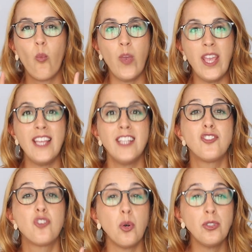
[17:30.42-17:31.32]
We
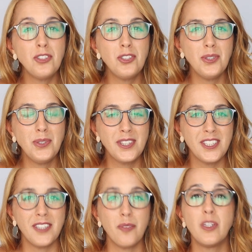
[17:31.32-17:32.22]
don't use
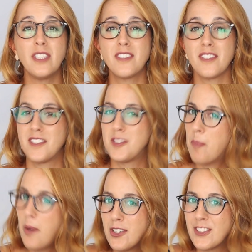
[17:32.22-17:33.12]
the with
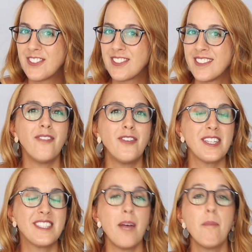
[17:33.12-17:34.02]
sports. For
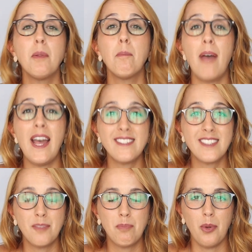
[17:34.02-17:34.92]
example,
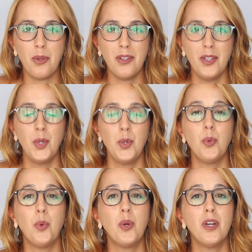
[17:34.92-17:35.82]
basketball
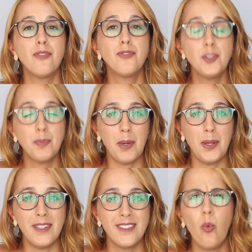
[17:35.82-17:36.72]
or
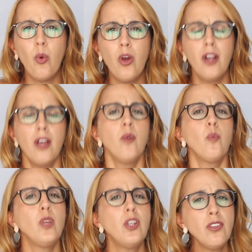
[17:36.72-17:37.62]
football. Or
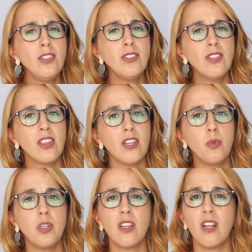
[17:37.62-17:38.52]
we don't use the
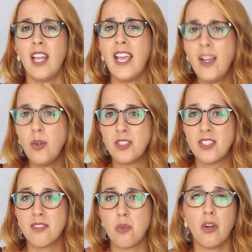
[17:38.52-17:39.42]
with
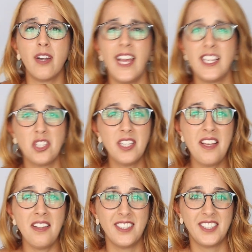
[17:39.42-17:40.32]
languages or
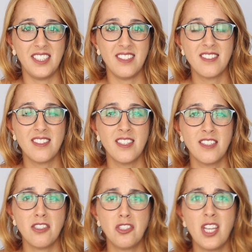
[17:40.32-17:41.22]
nationalities,
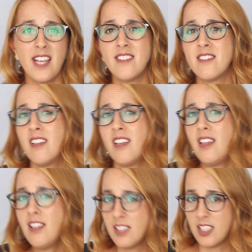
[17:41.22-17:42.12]
such as
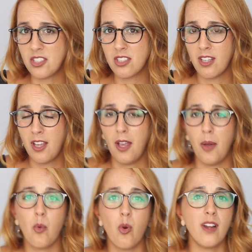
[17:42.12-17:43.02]
English
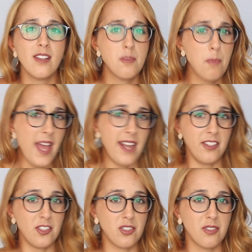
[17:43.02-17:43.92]
or
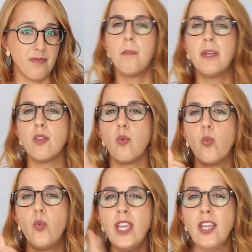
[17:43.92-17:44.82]
Spanish. But
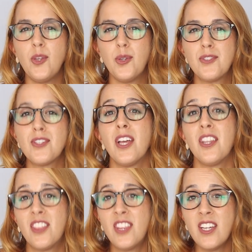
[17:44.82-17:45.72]
we use
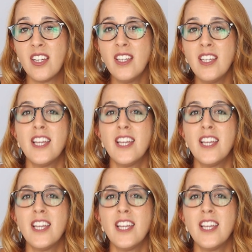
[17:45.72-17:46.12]
the